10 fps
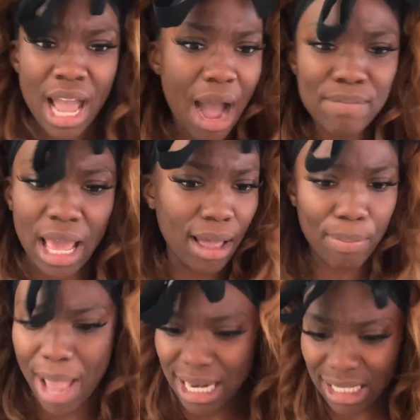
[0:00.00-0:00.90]
I'm like
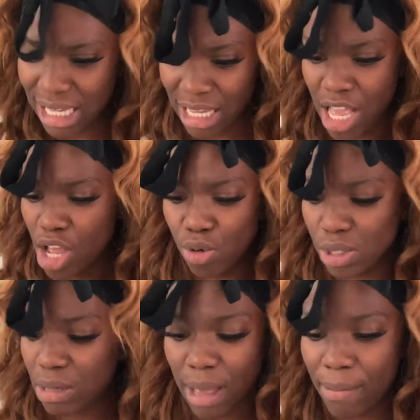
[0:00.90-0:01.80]
panicking,
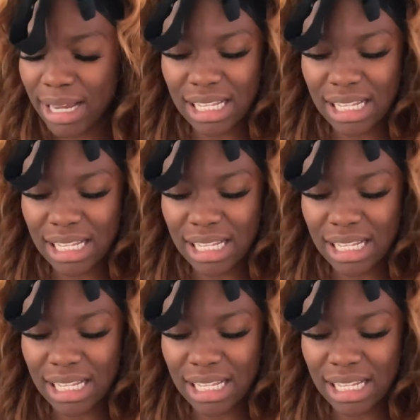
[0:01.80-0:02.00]
losing my mind,